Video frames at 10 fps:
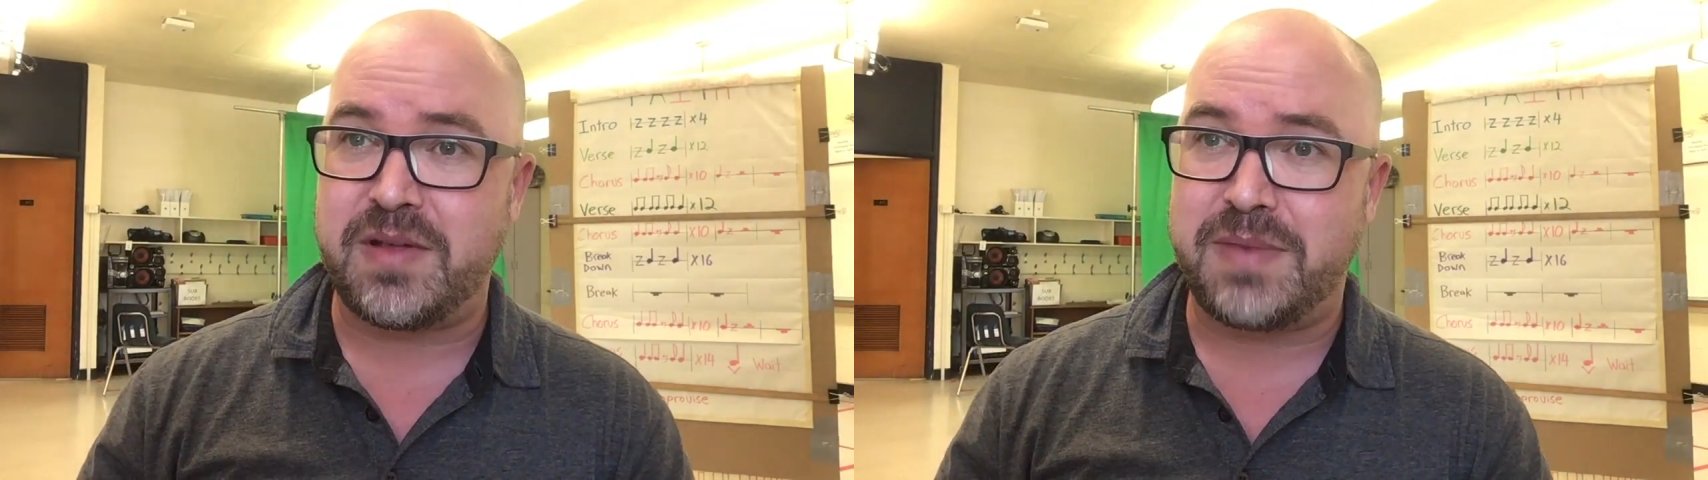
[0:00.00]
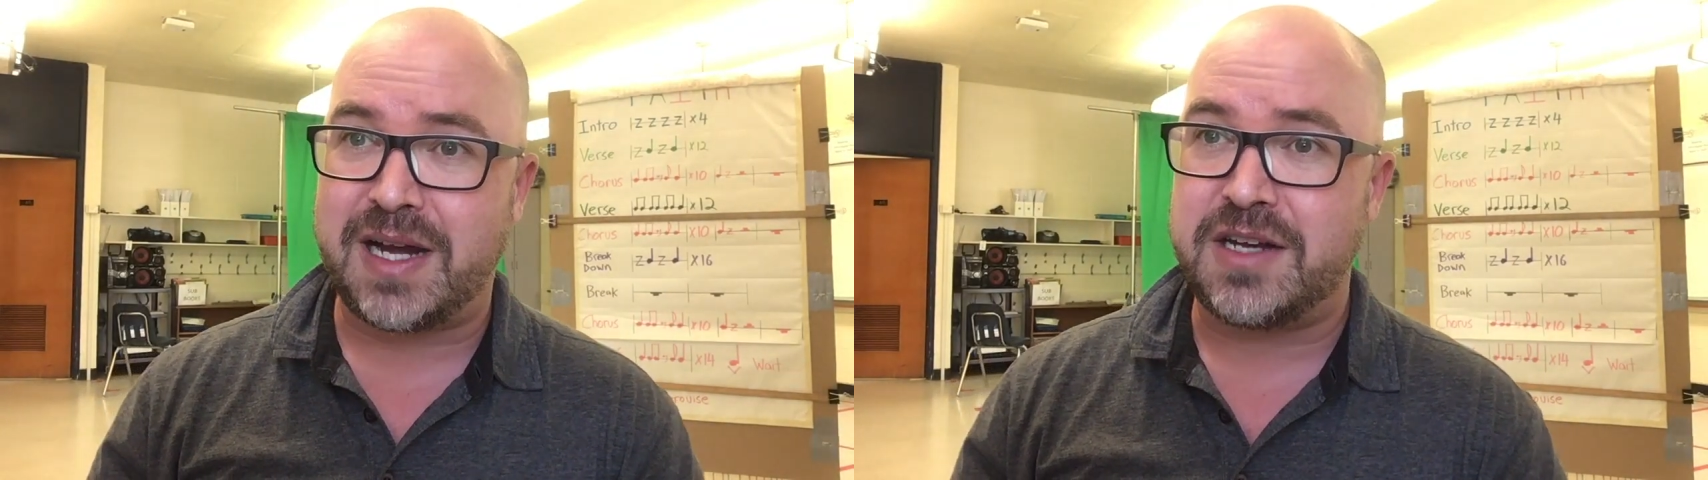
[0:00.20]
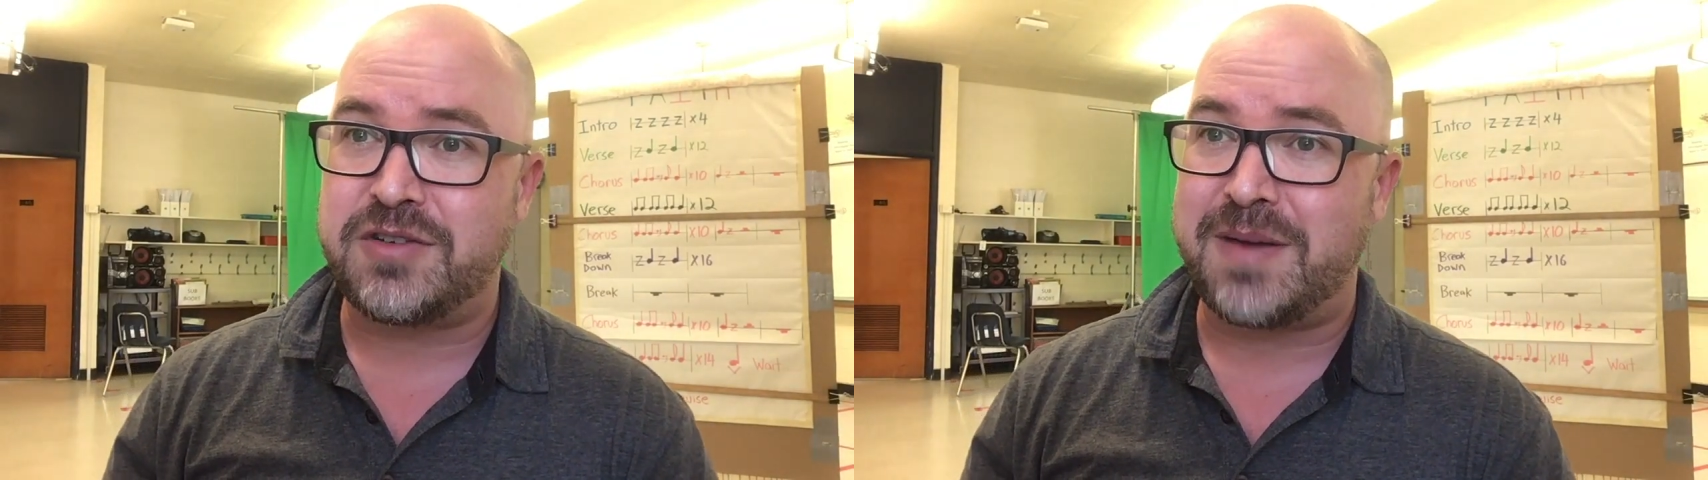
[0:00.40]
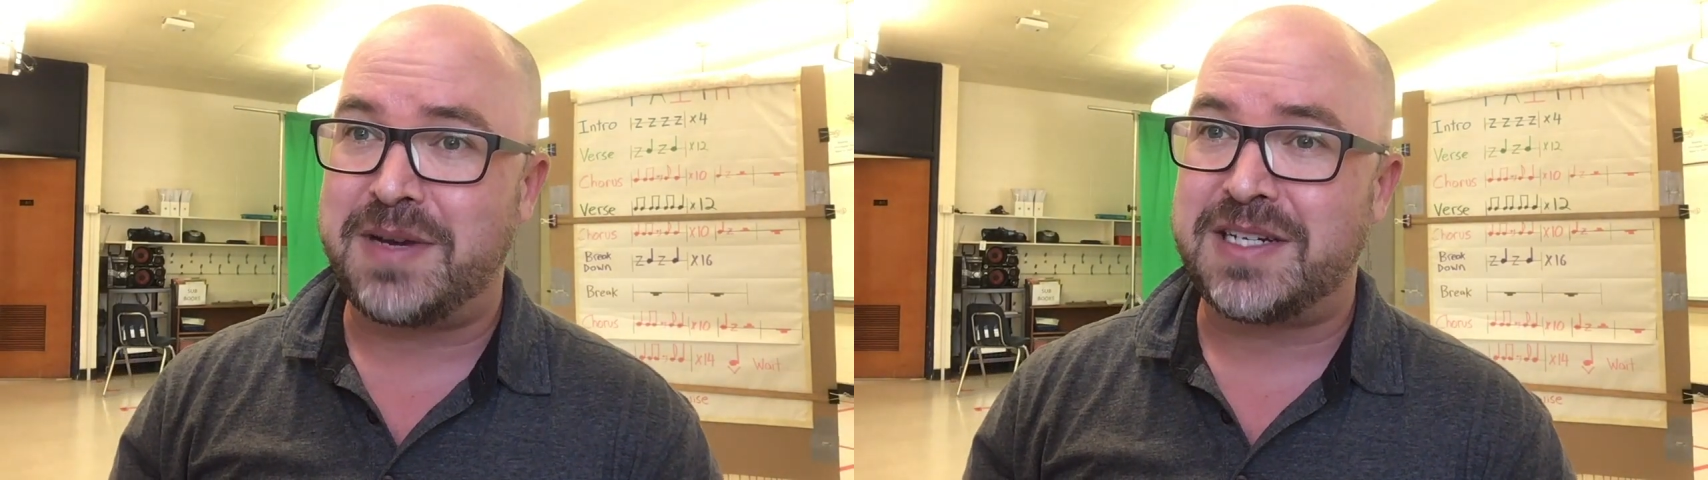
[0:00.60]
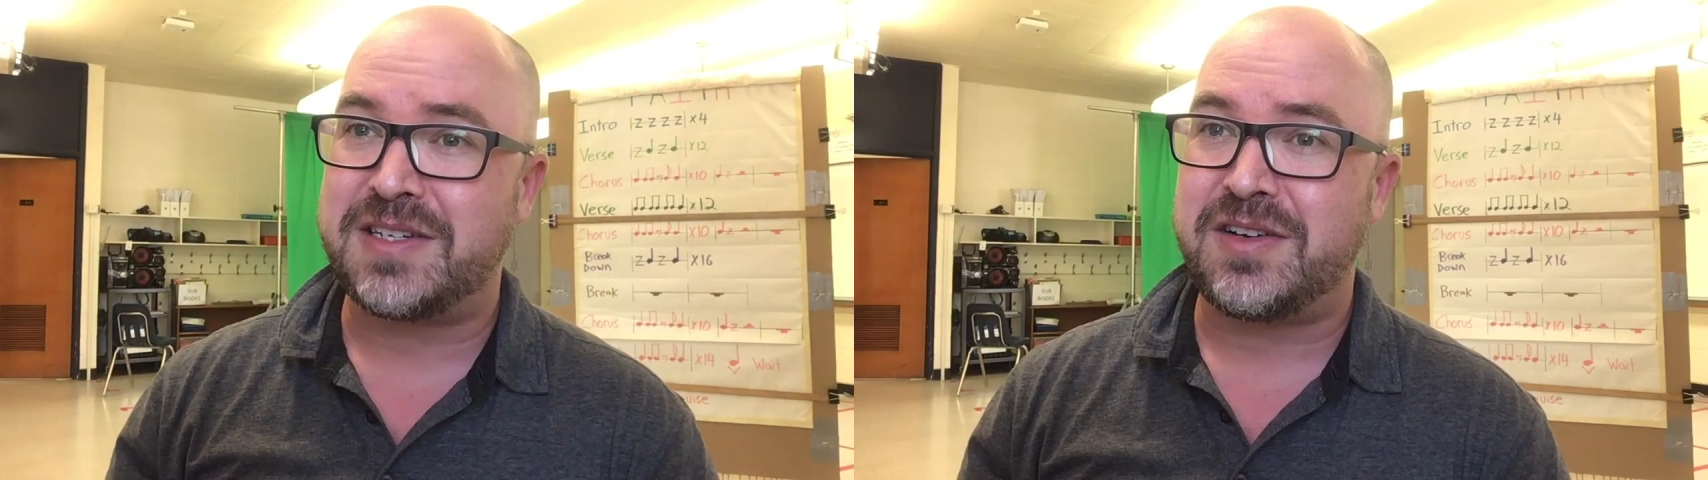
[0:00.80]
bucket
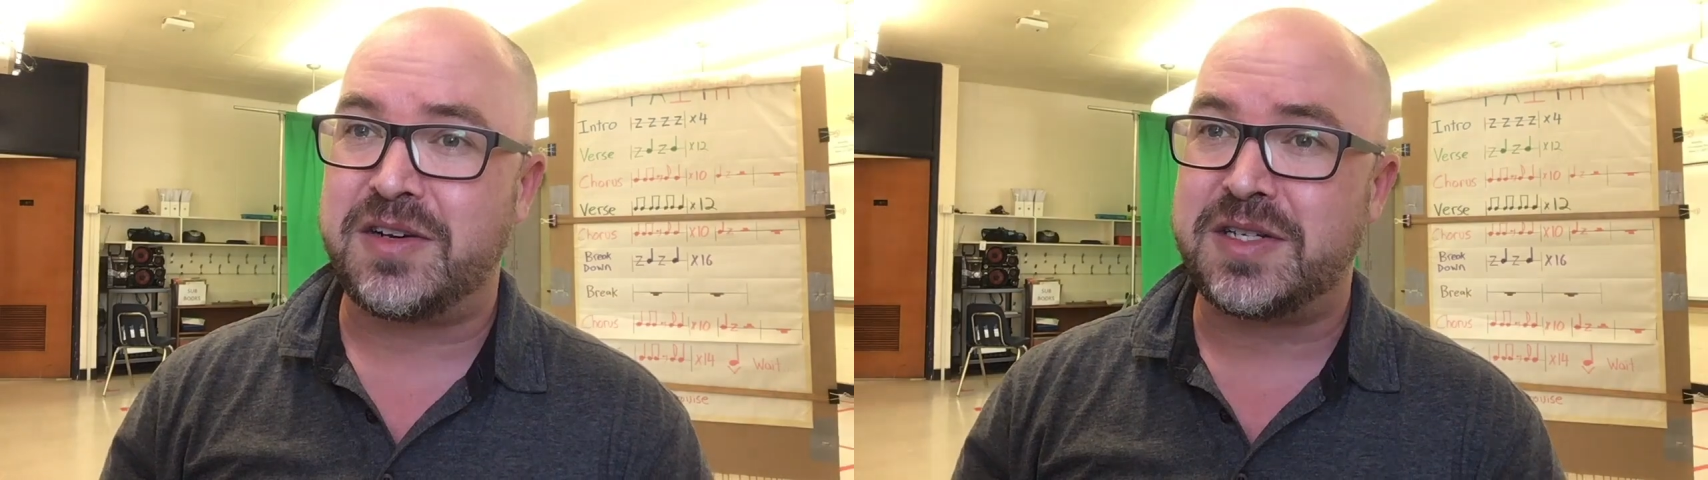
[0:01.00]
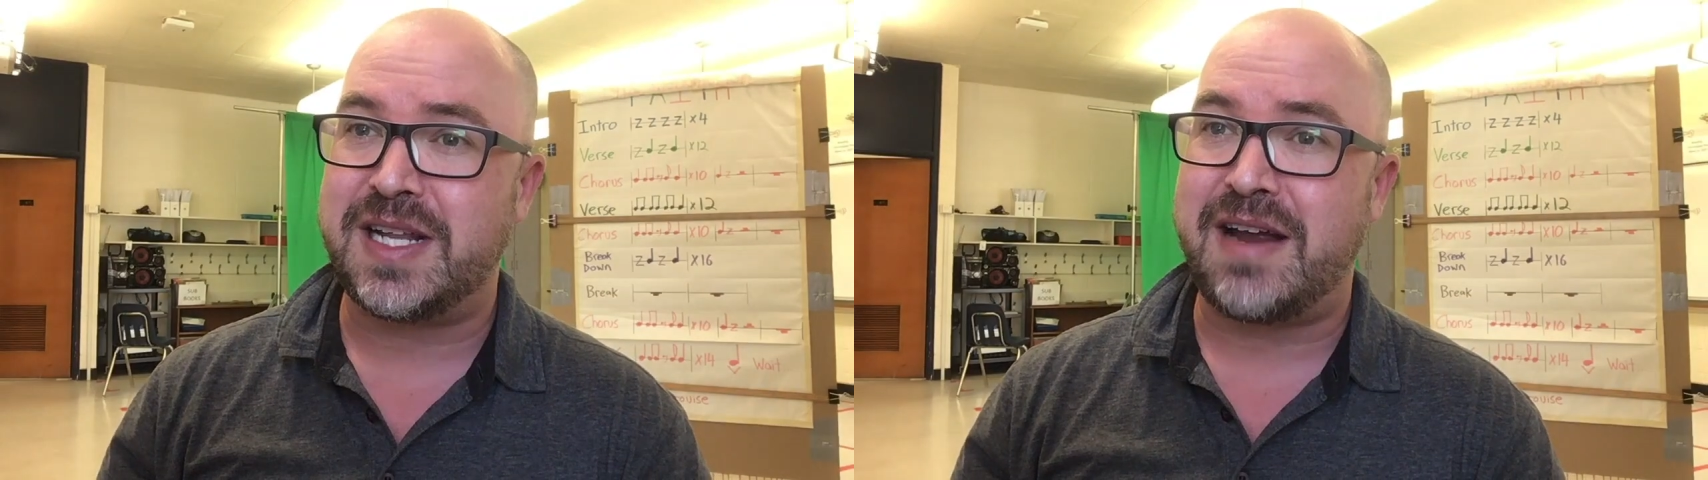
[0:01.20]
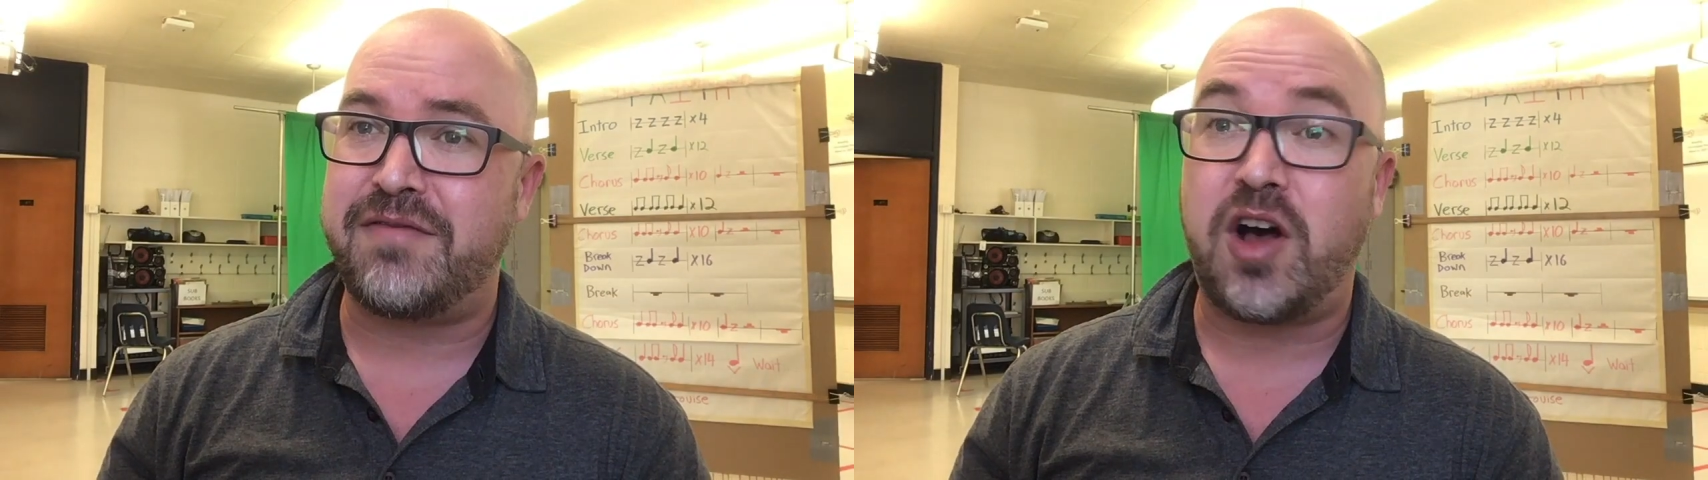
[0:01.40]
drumming songs that I've